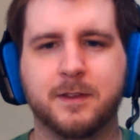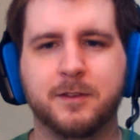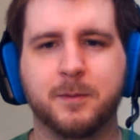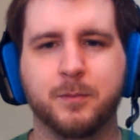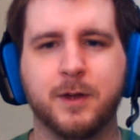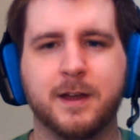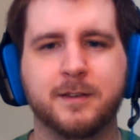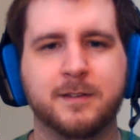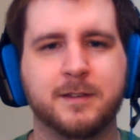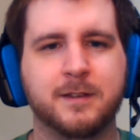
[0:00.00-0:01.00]

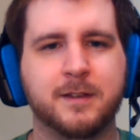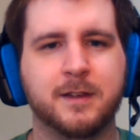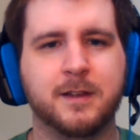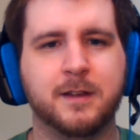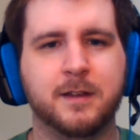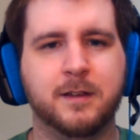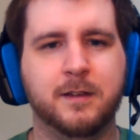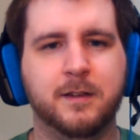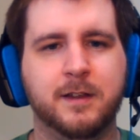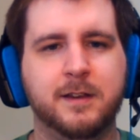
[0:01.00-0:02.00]
Compress.
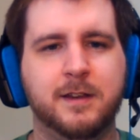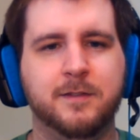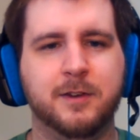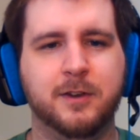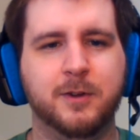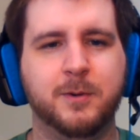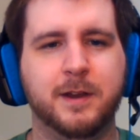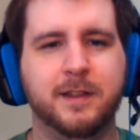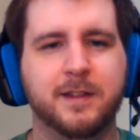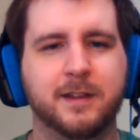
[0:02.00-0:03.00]
You didn't even do
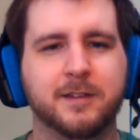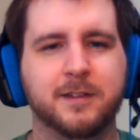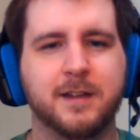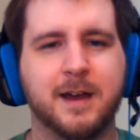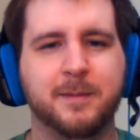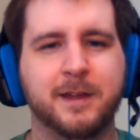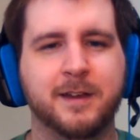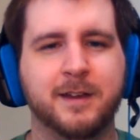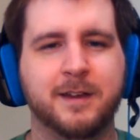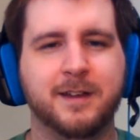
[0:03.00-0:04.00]
anything, says Dobby.
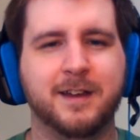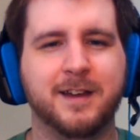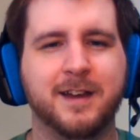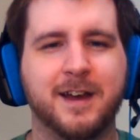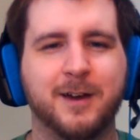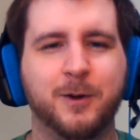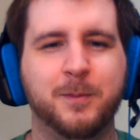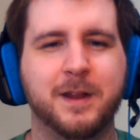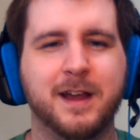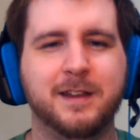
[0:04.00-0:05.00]
Haha, oh,
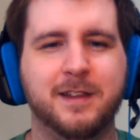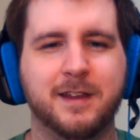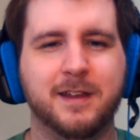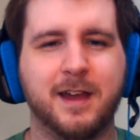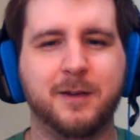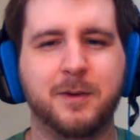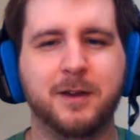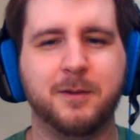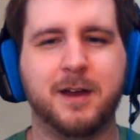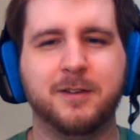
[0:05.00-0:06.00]
but I did. I
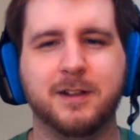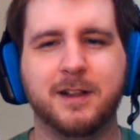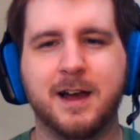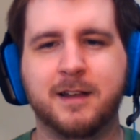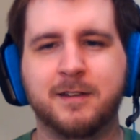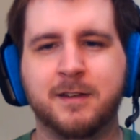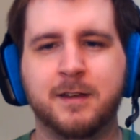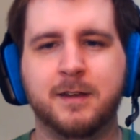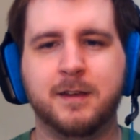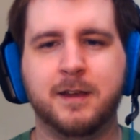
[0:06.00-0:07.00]
ran around a lot.
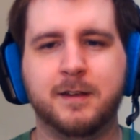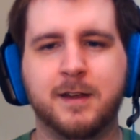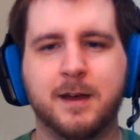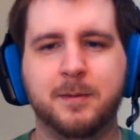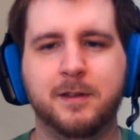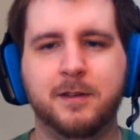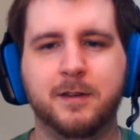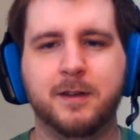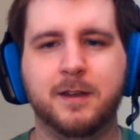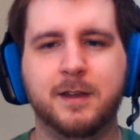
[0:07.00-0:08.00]
Hey, Dobby, you
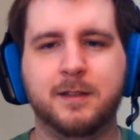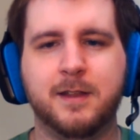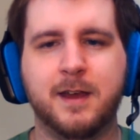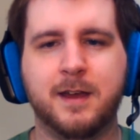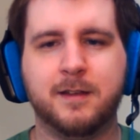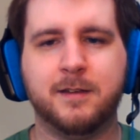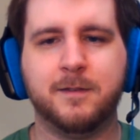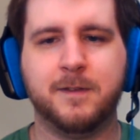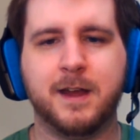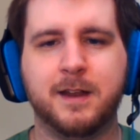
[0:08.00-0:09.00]
gonna eat that?
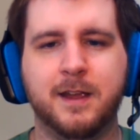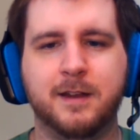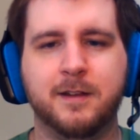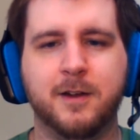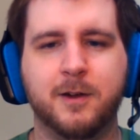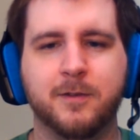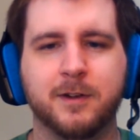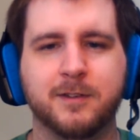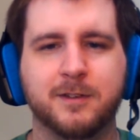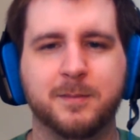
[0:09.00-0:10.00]
If not, hand it over,
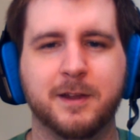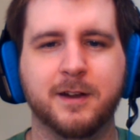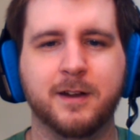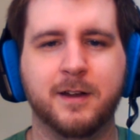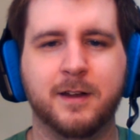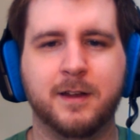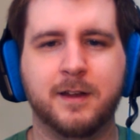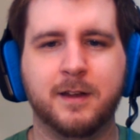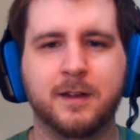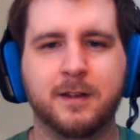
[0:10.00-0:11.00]
says Spinner.
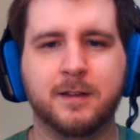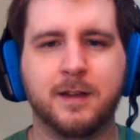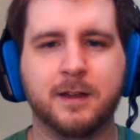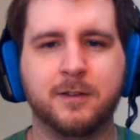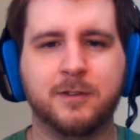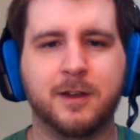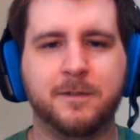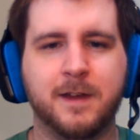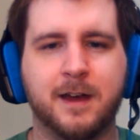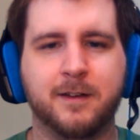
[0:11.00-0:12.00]
Knock
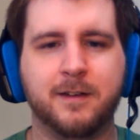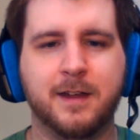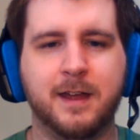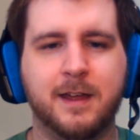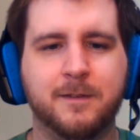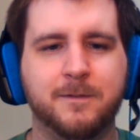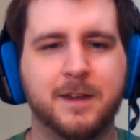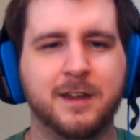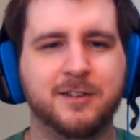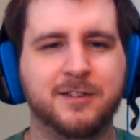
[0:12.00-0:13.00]
yourself out. I hate
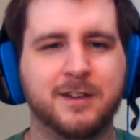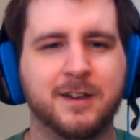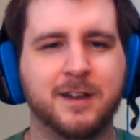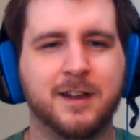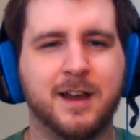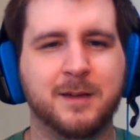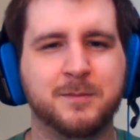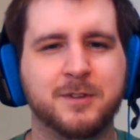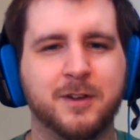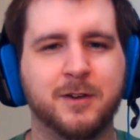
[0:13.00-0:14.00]
fish.
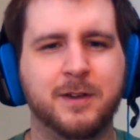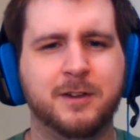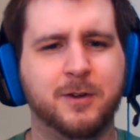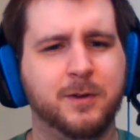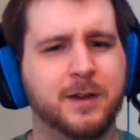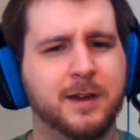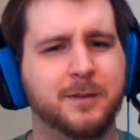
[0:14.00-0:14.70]
I'm sorry, Toga.